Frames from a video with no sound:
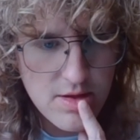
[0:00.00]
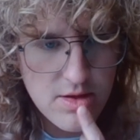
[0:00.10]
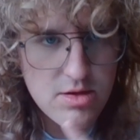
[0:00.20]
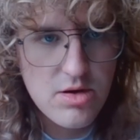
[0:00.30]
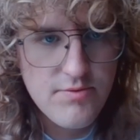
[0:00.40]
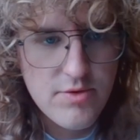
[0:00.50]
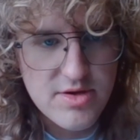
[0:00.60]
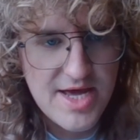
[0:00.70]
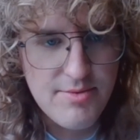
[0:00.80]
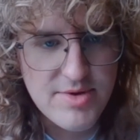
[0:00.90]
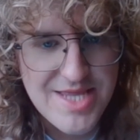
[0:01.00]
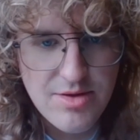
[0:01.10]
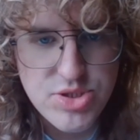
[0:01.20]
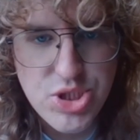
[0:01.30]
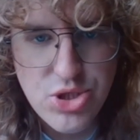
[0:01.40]
Go rook there. We're
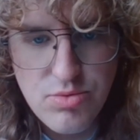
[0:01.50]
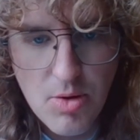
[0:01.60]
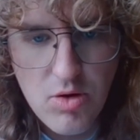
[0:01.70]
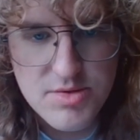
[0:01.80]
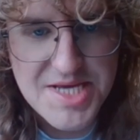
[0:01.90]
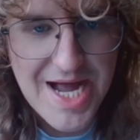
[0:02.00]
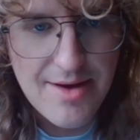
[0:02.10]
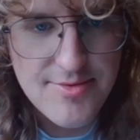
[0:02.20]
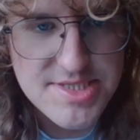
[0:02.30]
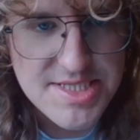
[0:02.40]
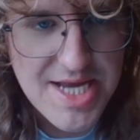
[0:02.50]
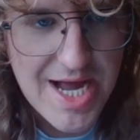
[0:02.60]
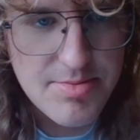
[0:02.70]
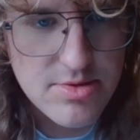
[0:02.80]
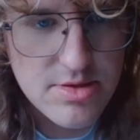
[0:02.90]
down 2 pawns. How has this
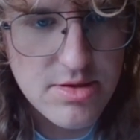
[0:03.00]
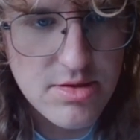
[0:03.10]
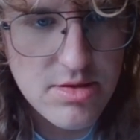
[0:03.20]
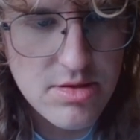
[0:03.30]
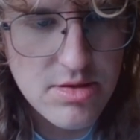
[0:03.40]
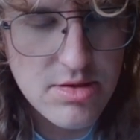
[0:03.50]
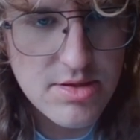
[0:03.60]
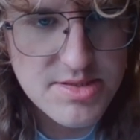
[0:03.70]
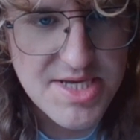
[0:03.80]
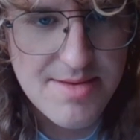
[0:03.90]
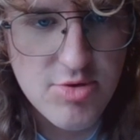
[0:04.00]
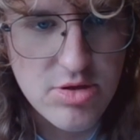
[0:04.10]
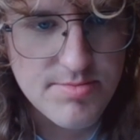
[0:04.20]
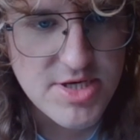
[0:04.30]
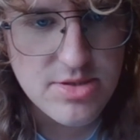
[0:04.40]
happened? Same
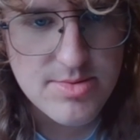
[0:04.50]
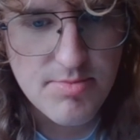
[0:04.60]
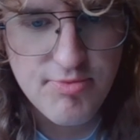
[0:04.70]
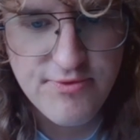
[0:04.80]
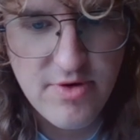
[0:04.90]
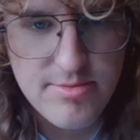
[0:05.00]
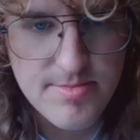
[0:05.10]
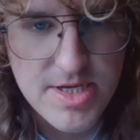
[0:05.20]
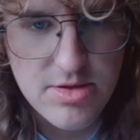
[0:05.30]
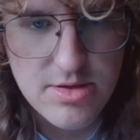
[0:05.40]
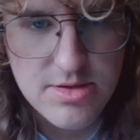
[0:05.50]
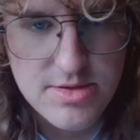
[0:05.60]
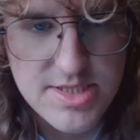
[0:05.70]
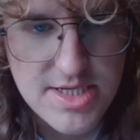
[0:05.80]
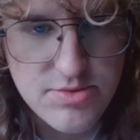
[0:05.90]
coloured bishops. We're probably going to
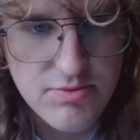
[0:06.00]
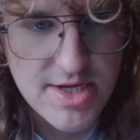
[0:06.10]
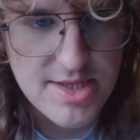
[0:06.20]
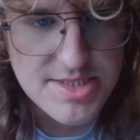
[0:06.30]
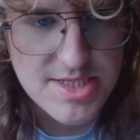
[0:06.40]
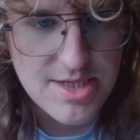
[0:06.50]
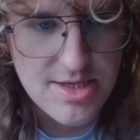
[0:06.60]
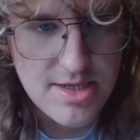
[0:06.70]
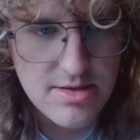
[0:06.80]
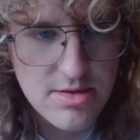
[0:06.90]
lose this, realistically.